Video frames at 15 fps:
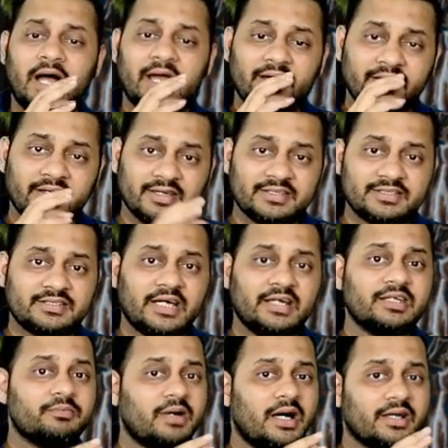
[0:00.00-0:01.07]

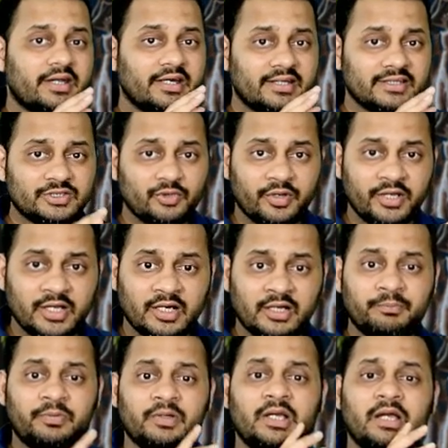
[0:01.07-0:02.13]
understand the market is going
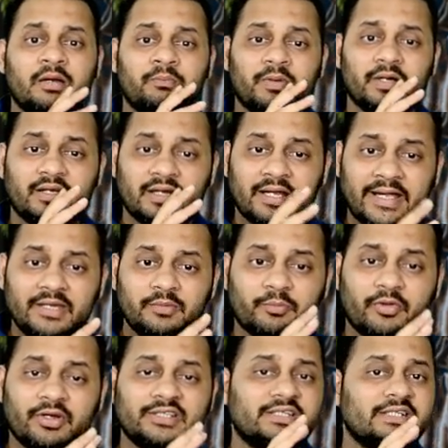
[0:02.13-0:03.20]
up, but
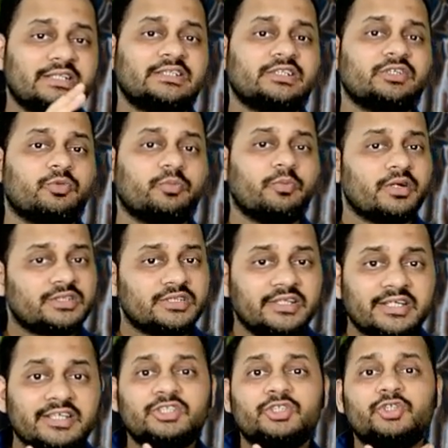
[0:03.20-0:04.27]

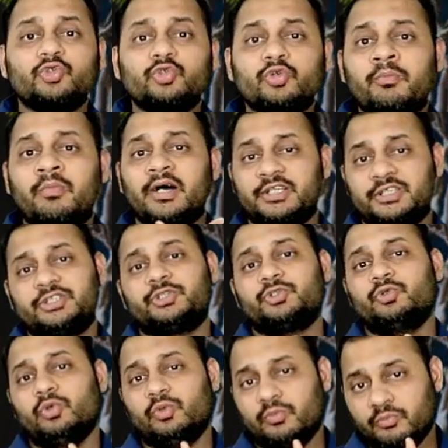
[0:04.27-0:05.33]
9.60% is too much
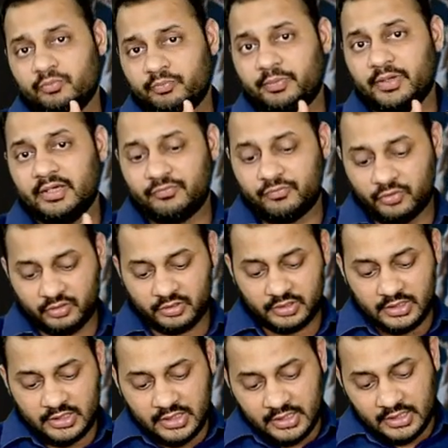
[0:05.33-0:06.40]
to pay for.
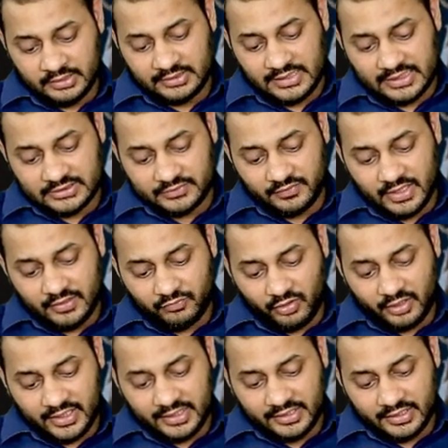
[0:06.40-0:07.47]
That's why
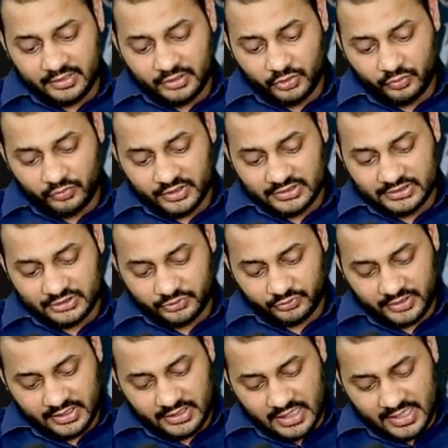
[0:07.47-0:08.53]
what I can do is
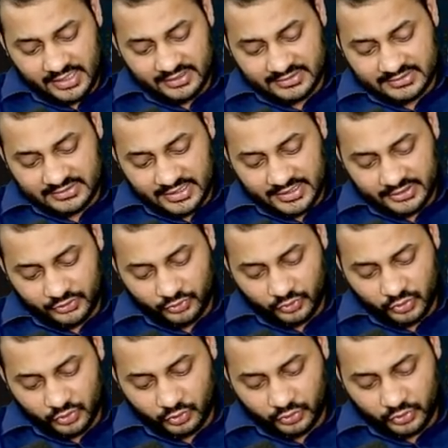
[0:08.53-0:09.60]
today I decide to
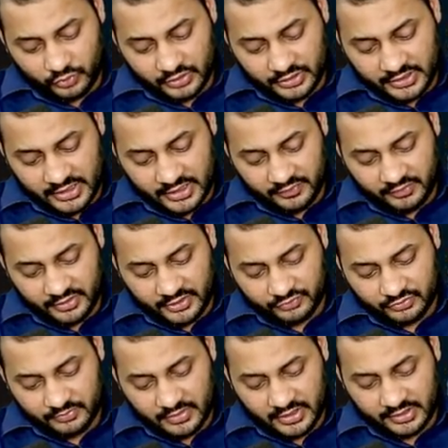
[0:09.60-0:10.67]
go to the
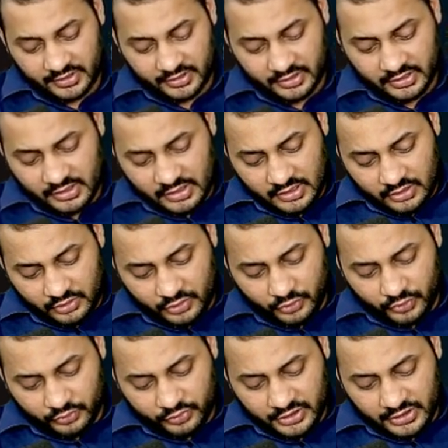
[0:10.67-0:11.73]
derivatives market.
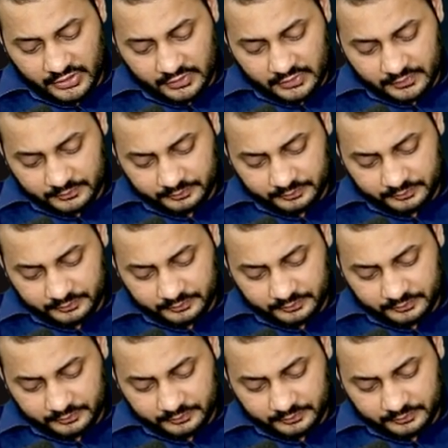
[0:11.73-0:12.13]
Do you think